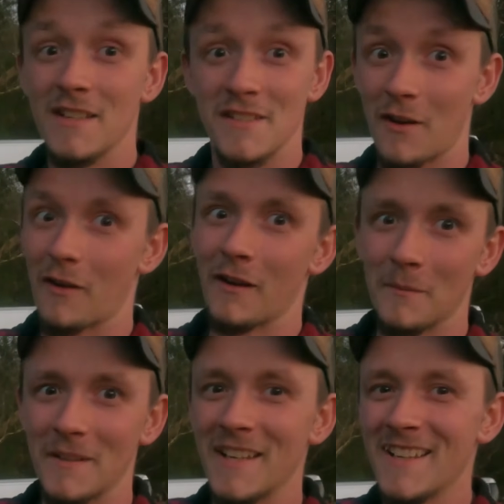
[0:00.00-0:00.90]
Sorry,
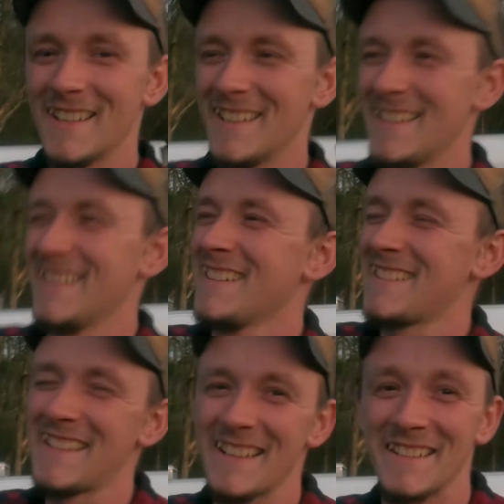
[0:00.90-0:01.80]
I'm
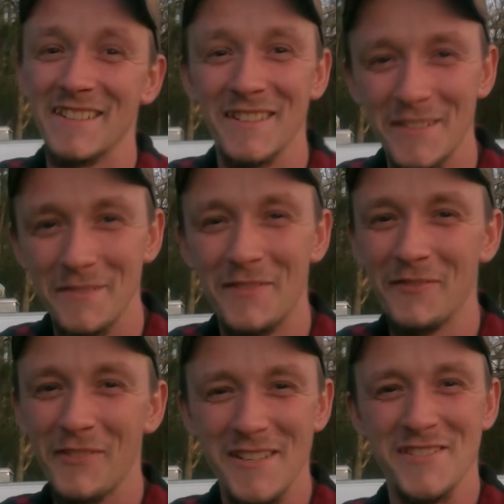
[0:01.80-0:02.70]
getting a little
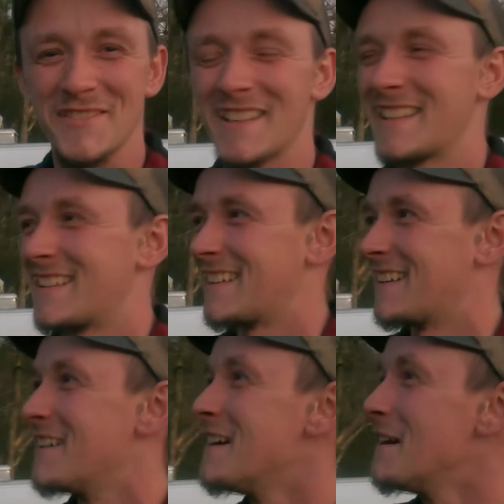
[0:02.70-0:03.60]
frustrated
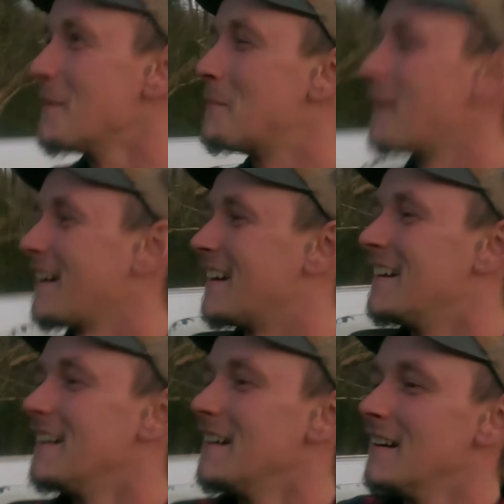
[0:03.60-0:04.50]
here, but
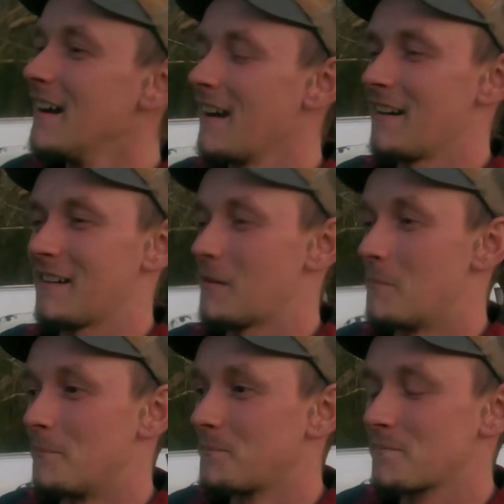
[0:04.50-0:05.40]

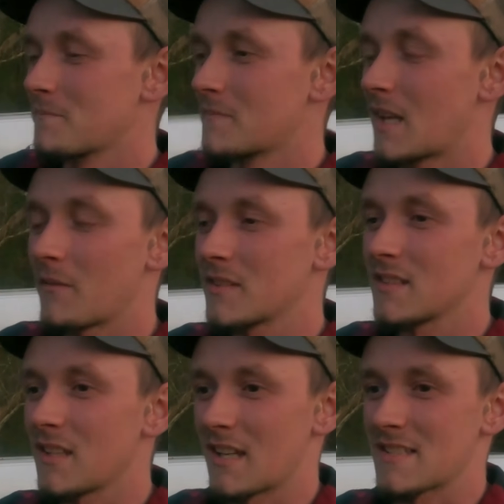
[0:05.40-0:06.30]

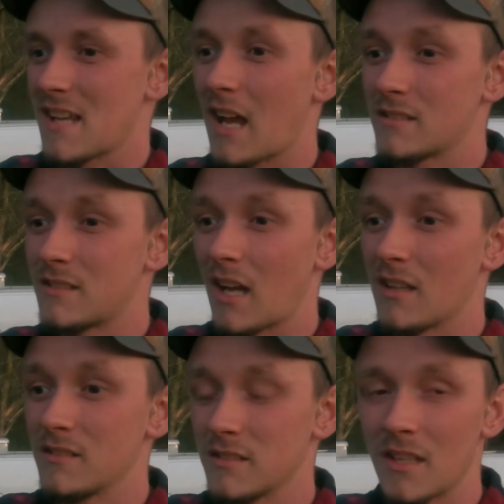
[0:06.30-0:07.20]
nevertheless, I
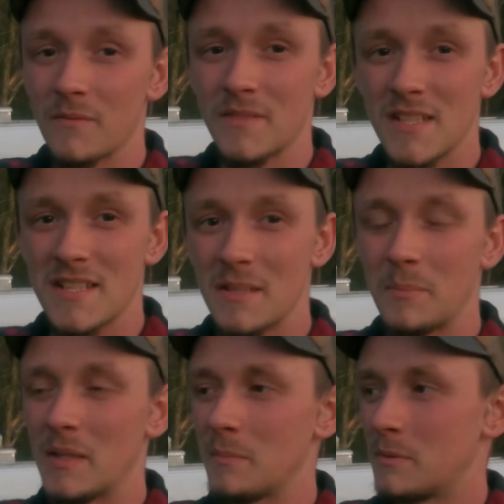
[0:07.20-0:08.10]
love to see
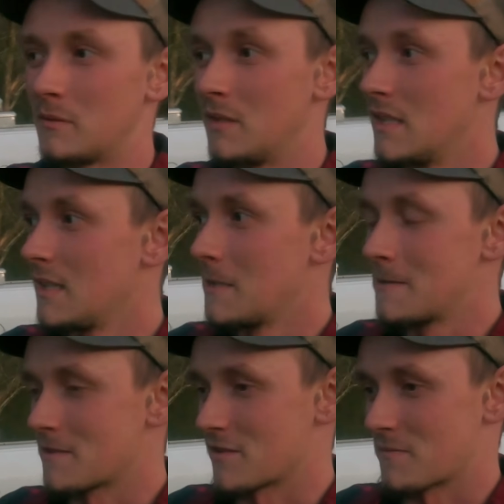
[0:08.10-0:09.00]
people
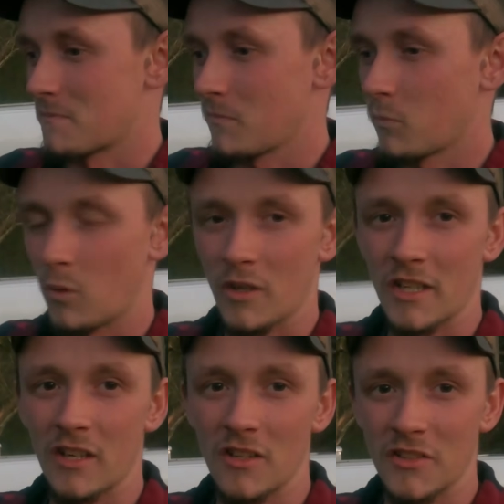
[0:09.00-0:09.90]
just
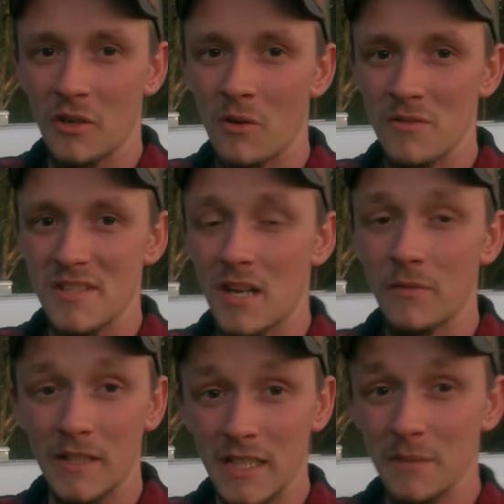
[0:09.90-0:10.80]
working on their own
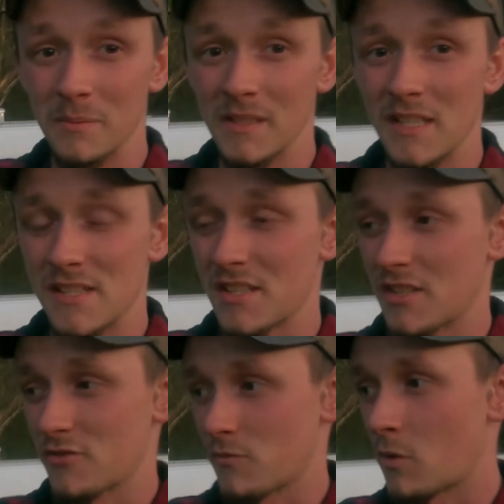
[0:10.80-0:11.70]
stuff and keeping these
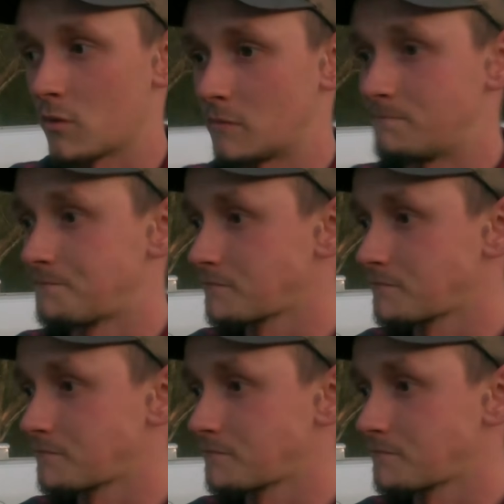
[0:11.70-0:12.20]
things rolling.